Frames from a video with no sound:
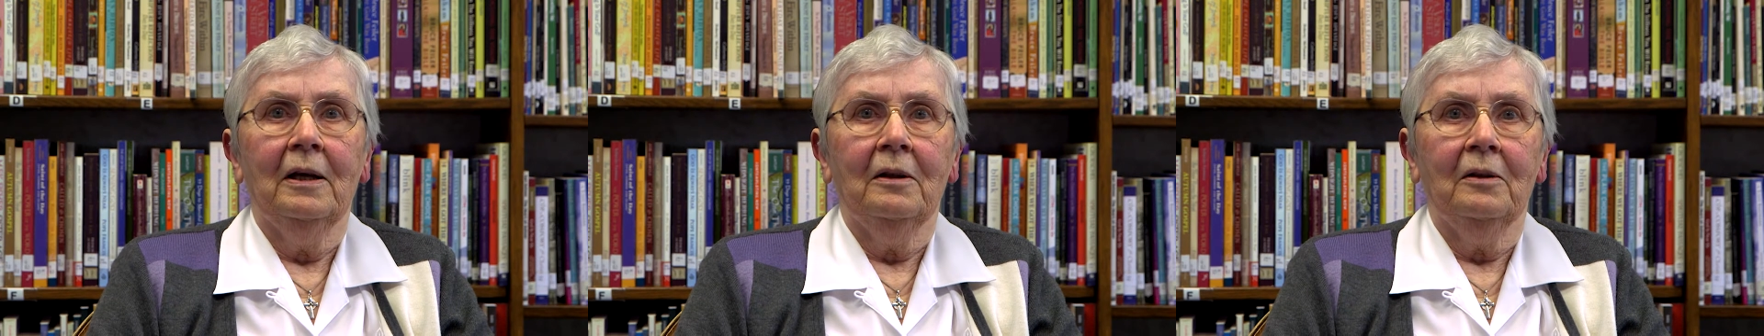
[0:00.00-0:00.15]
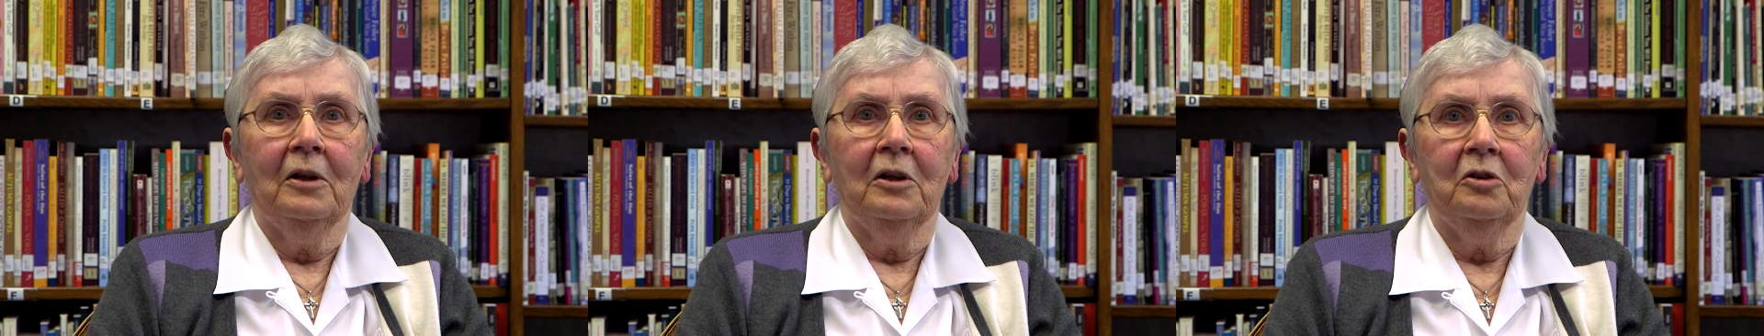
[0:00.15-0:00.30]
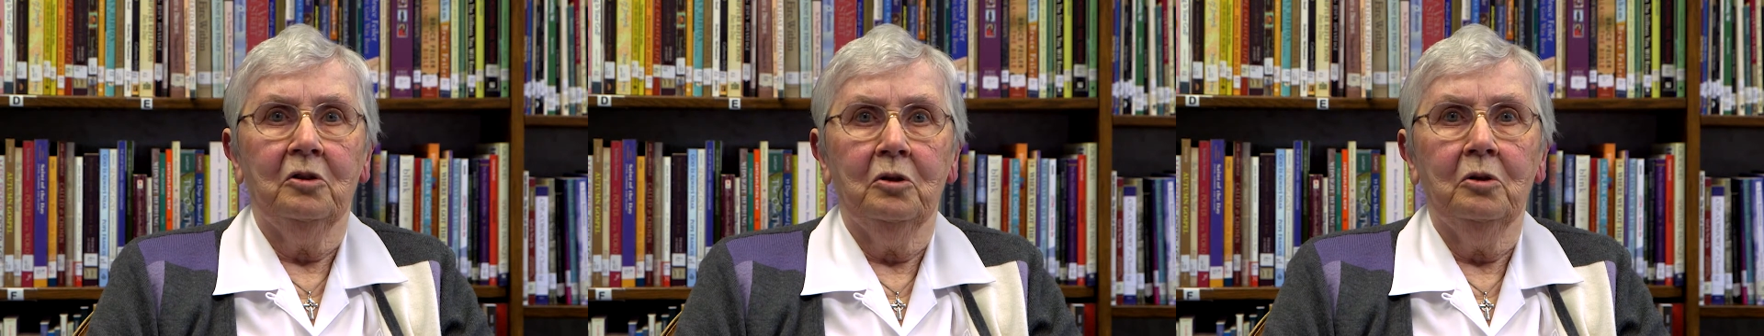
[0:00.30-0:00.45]

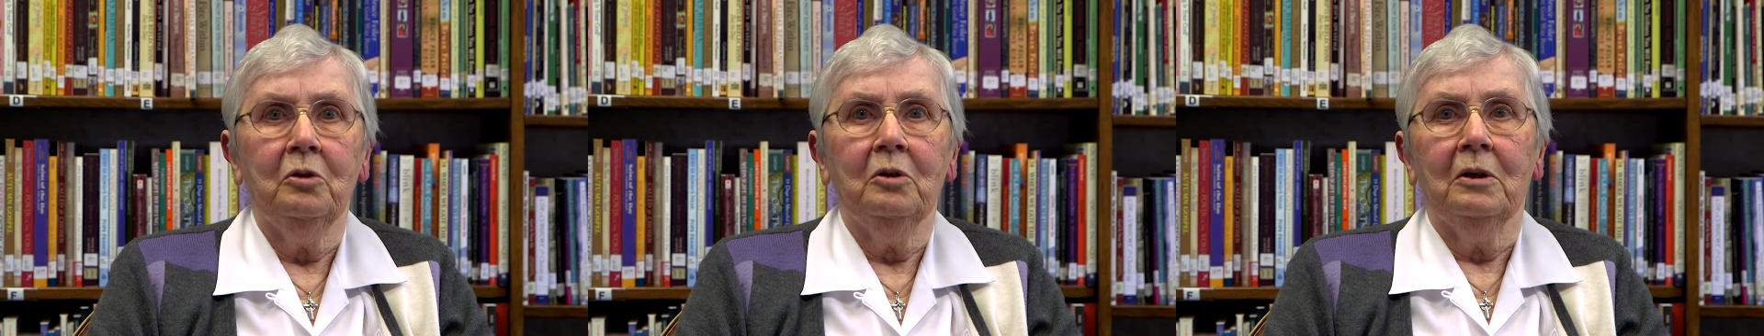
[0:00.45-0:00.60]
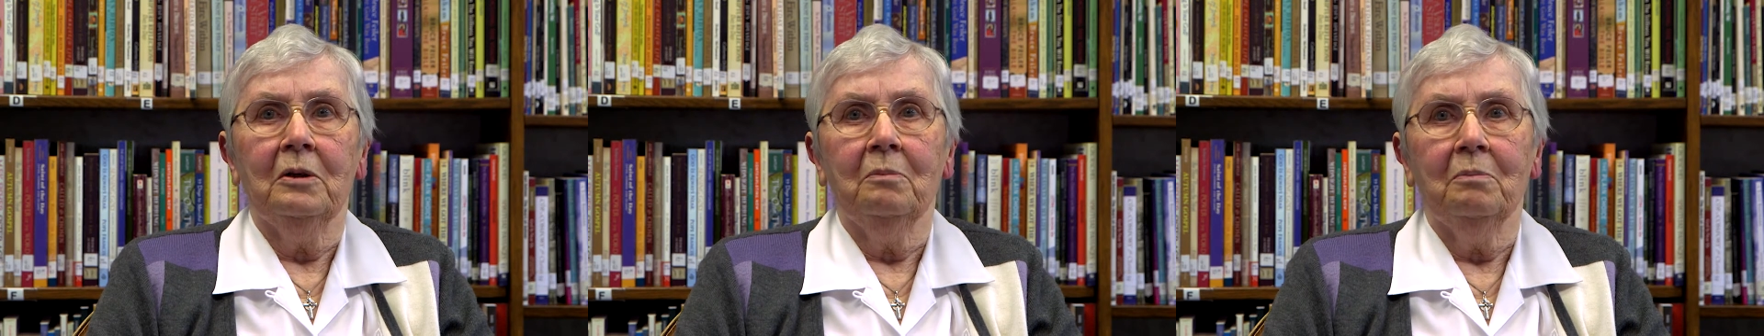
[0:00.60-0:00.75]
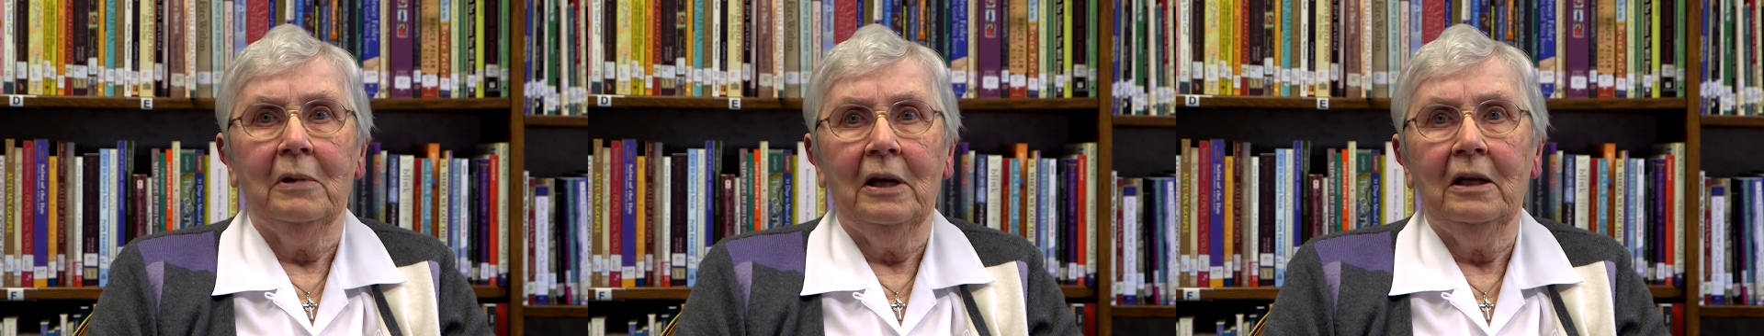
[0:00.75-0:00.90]
that you
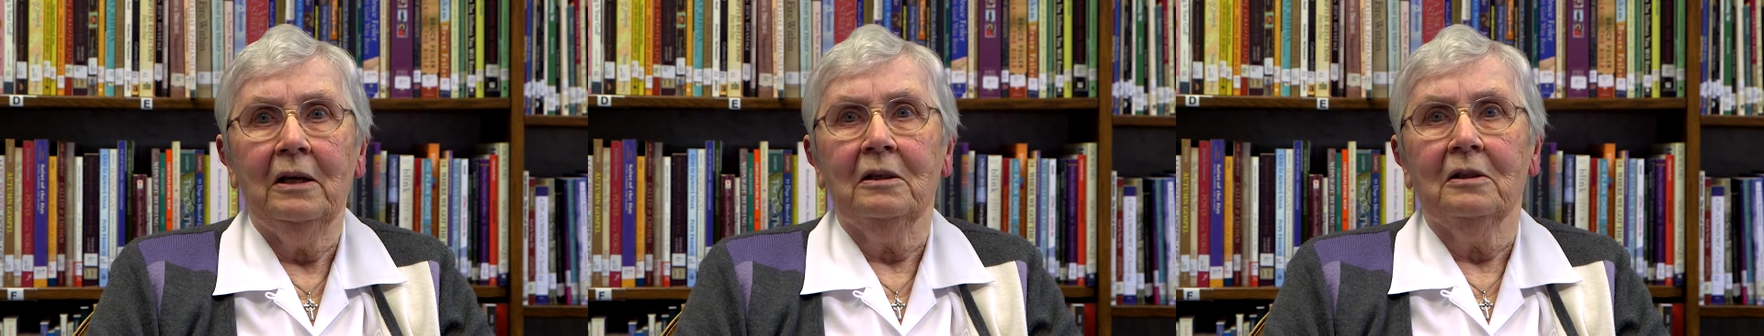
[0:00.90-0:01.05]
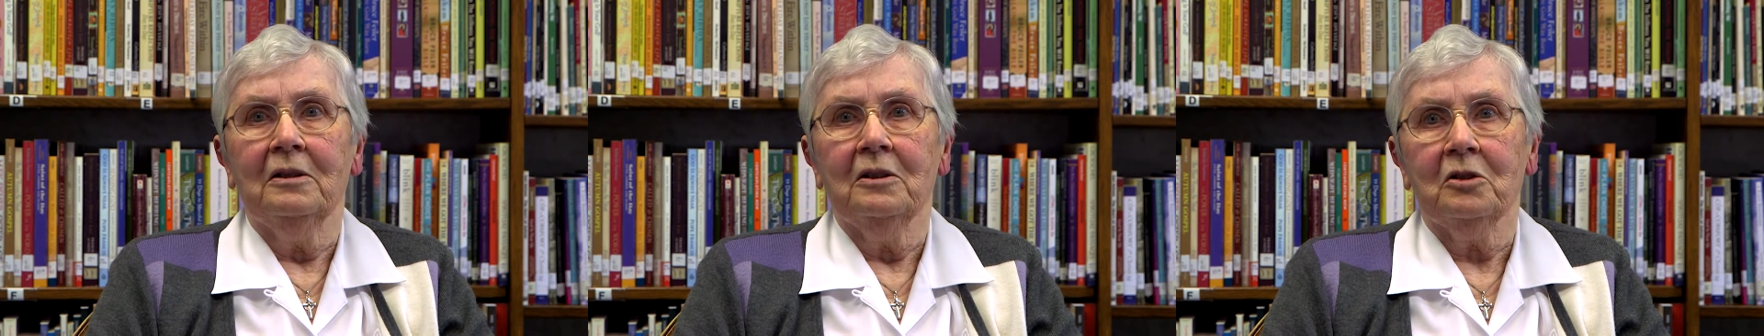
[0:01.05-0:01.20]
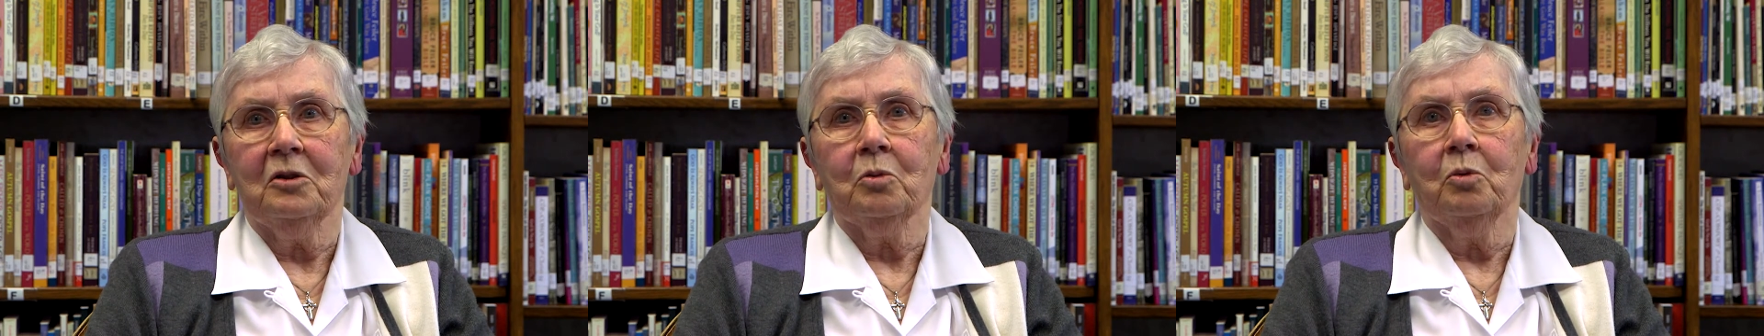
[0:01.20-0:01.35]
can make
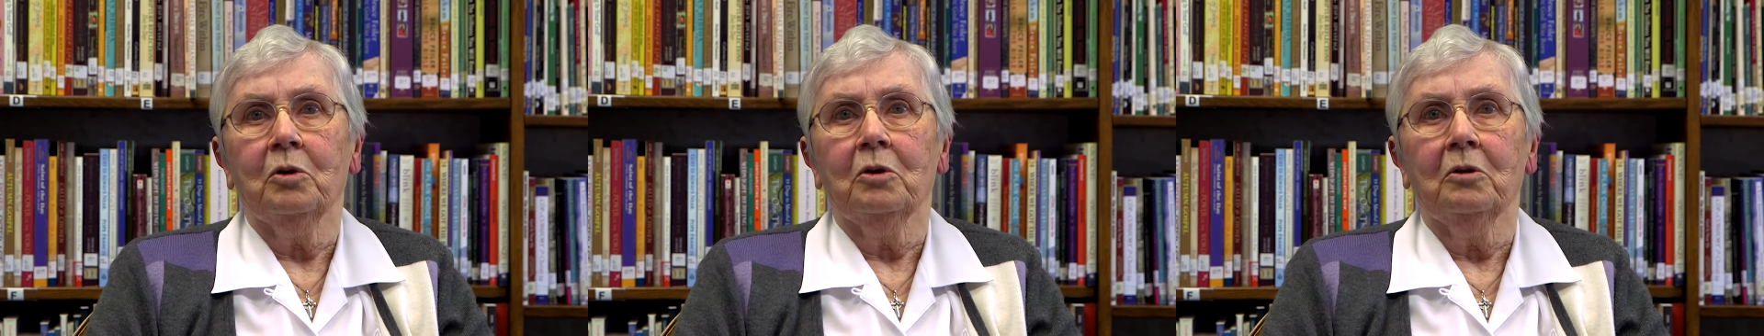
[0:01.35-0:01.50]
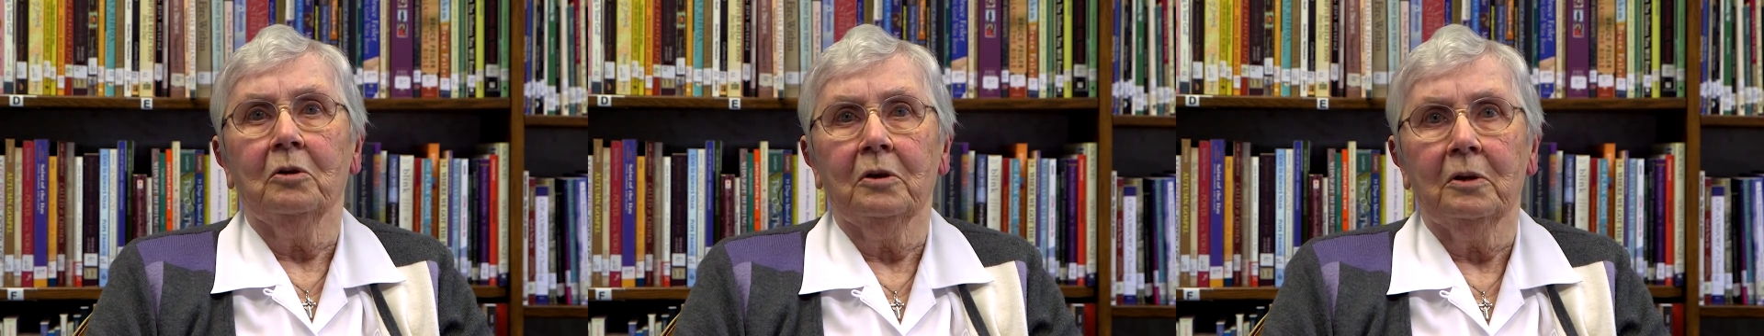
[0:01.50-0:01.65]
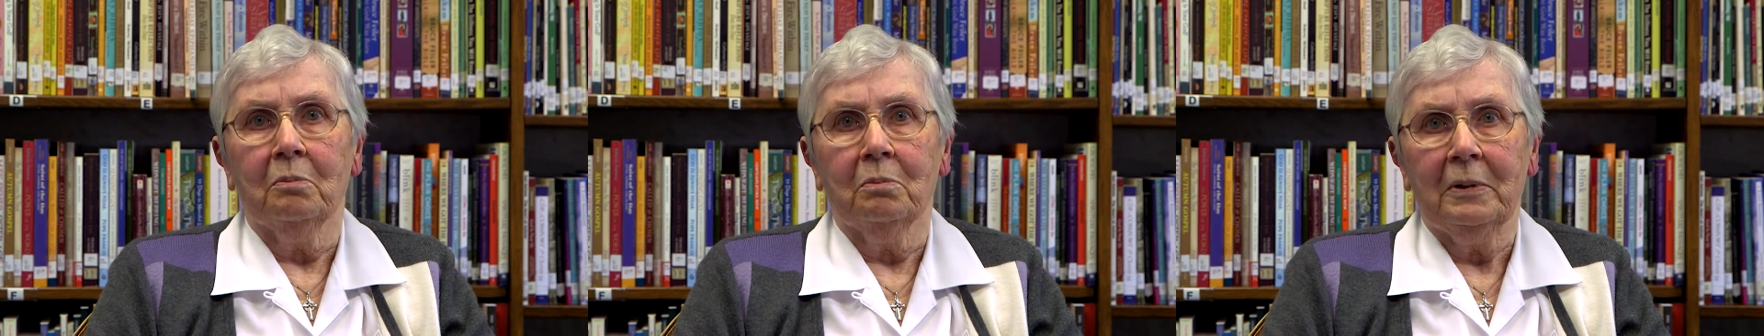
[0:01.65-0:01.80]
this
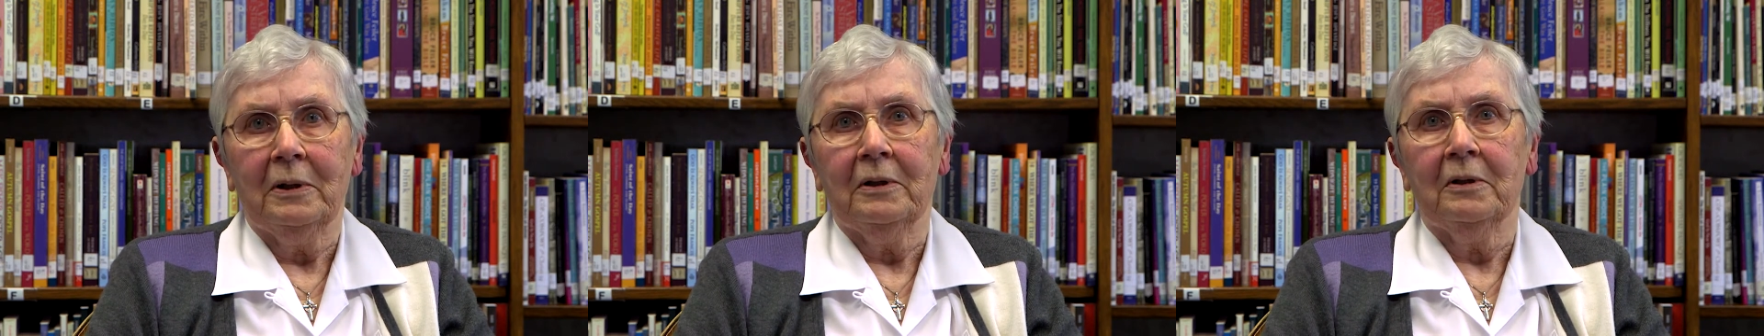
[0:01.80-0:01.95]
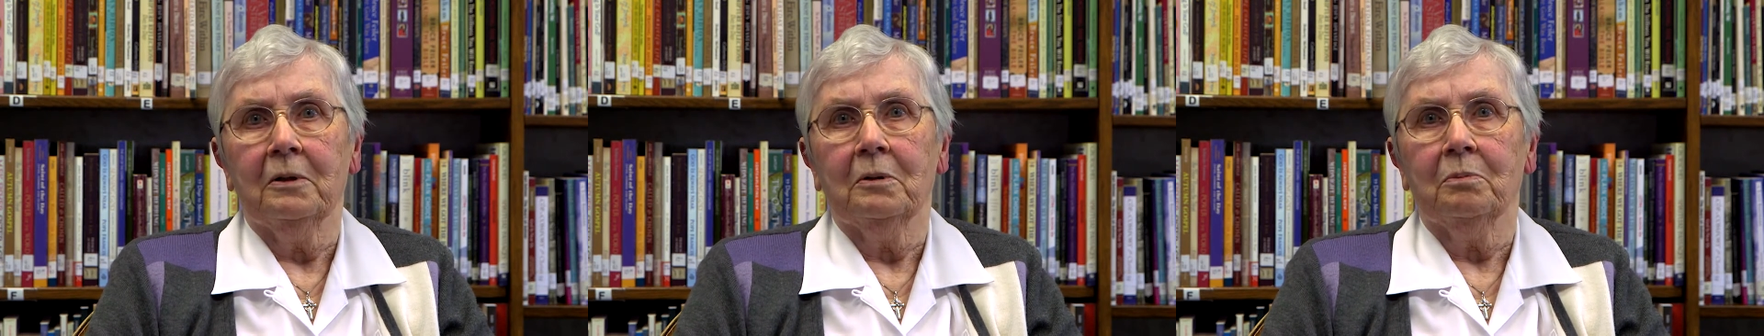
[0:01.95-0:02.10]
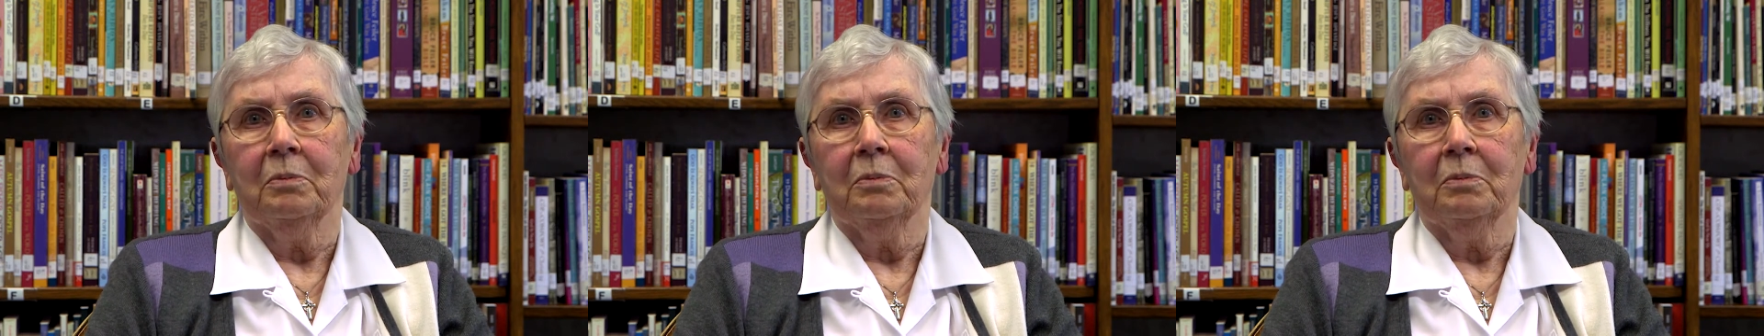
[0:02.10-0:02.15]
world a better